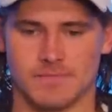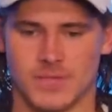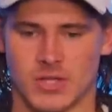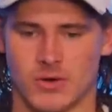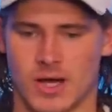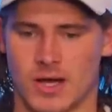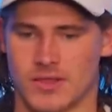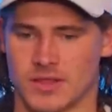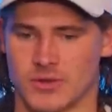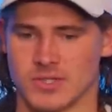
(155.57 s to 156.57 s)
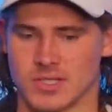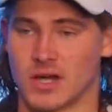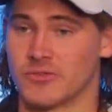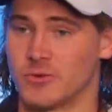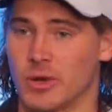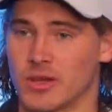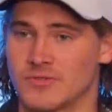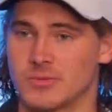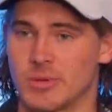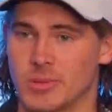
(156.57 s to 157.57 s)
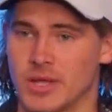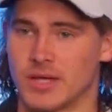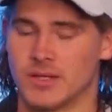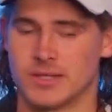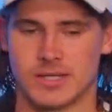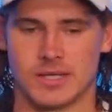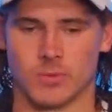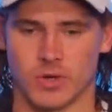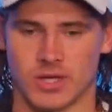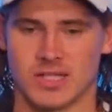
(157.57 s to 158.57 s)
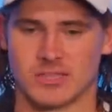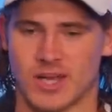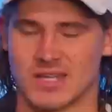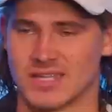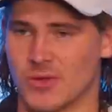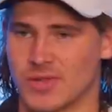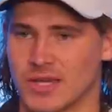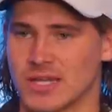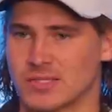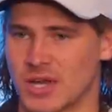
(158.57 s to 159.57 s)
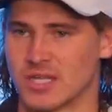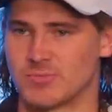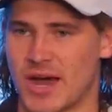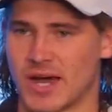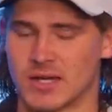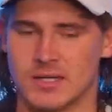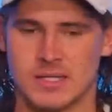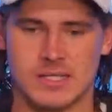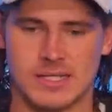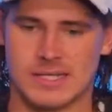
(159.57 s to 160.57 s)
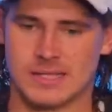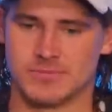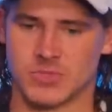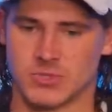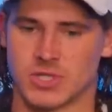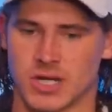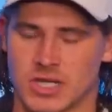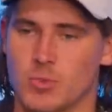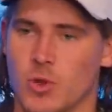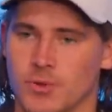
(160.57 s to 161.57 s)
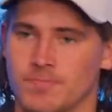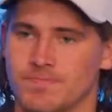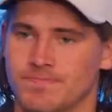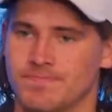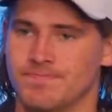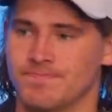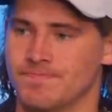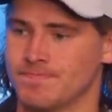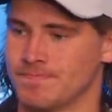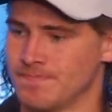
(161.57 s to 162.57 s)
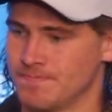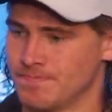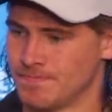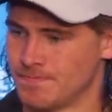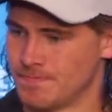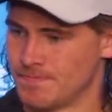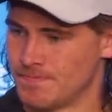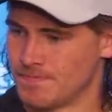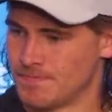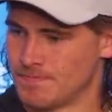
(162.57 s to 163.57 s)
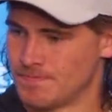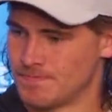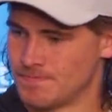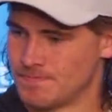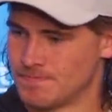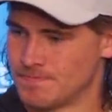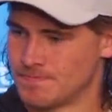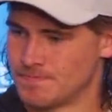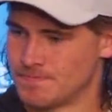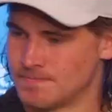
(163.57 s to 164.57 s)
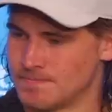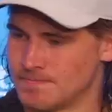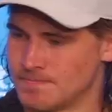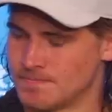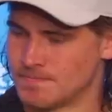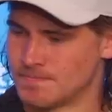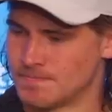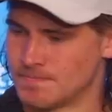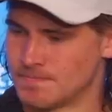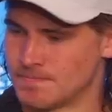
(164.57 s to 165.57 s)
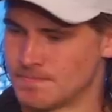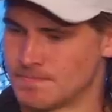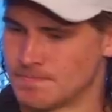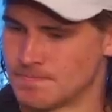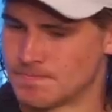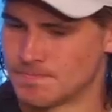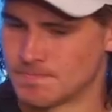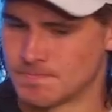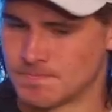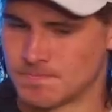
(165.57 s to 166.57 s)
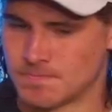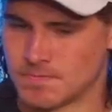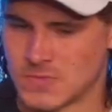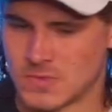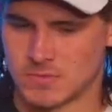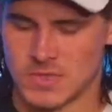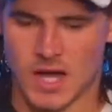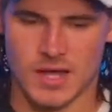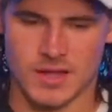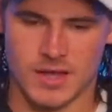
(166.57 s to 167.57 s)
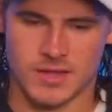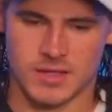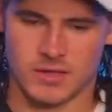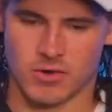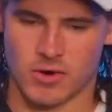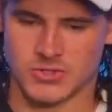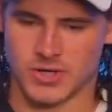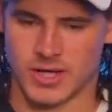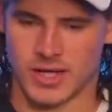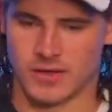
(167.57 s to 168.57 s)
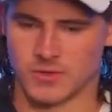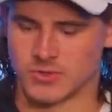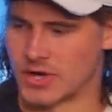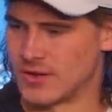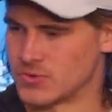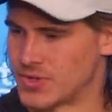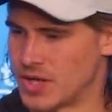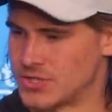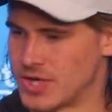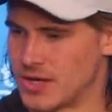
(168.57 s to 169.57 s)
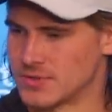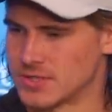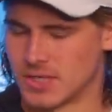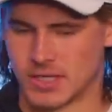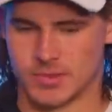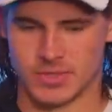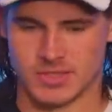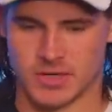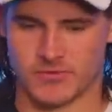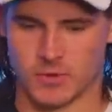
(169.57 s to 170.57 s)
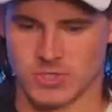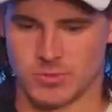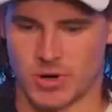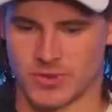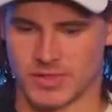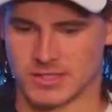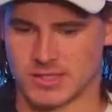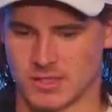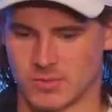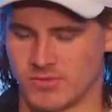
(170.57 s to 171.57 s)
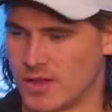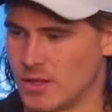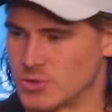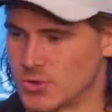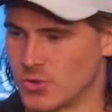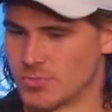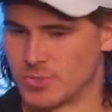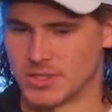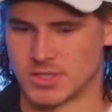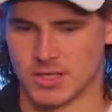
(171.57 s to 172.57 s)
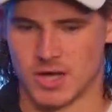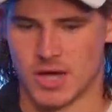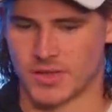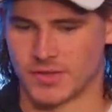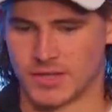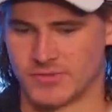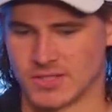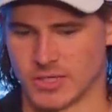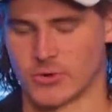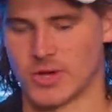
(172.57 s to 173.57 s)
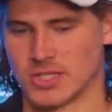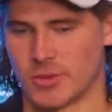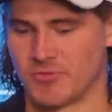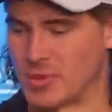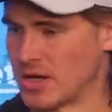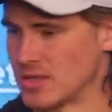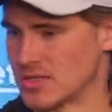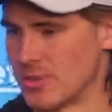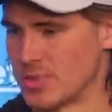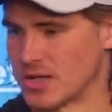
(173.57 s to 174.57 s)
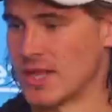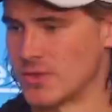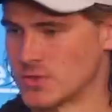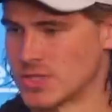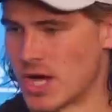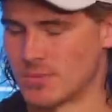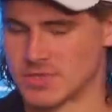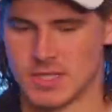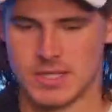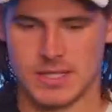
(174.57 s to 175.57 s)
you know, I think there is a lot of football left to be played. We're going to get some guys healthy, get some guys back. So just got to keep rolling. Brandon said he wasn't happy about the red zone offense. How did you feel about the red zone offense tonight? Yeah, I think you're always trying to end those drives with touchdowns. It's the unfortunate part that we fell up short, but I thought the defense did a great job of picking us up and getting those stops,